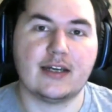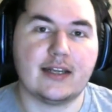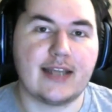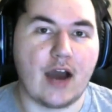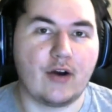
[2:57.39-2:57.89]

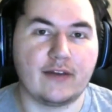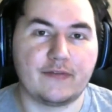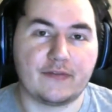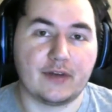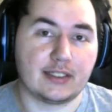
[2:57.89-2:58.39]
Now,
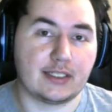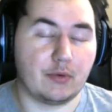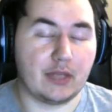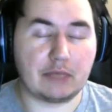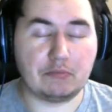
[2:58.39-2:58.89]
if
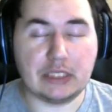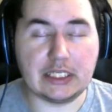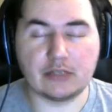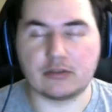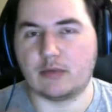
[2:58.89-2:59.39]
someone like
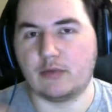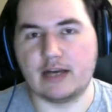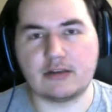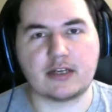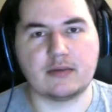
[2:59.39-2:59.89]
me or someone
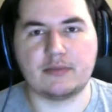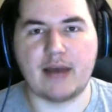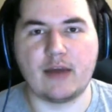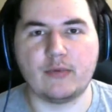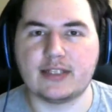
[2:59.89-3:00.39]
else comes
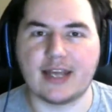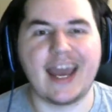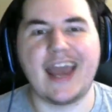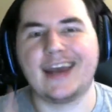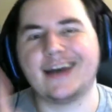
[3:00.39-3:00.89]
by and we say,
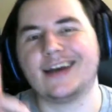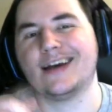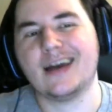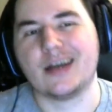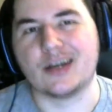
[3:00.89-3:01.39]
hey,
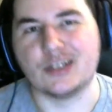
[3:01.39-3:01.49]
could